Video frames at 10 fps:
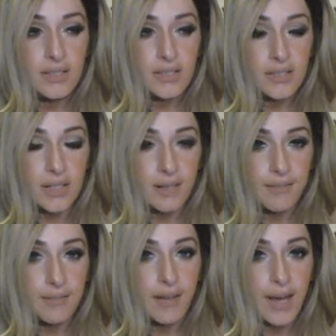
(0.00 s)
Steve
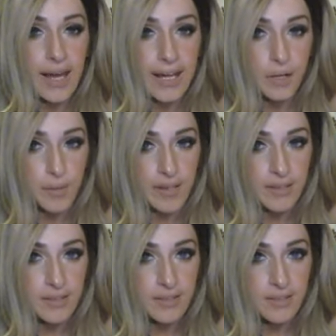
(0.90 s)
Haberman,
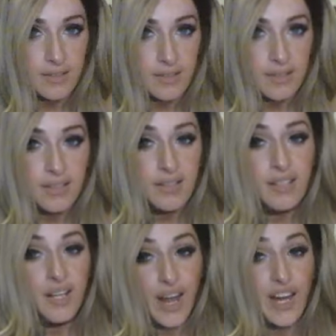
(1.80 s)

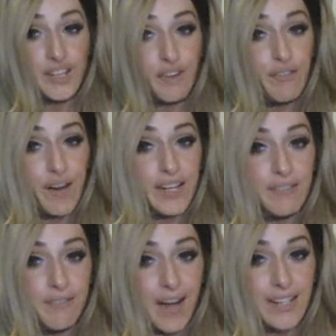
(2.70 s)
and you'll fucking
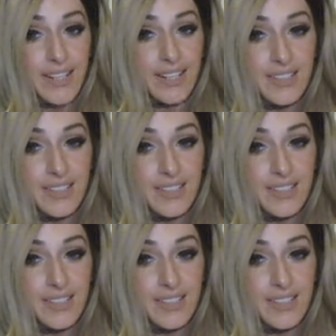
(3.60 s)
find it.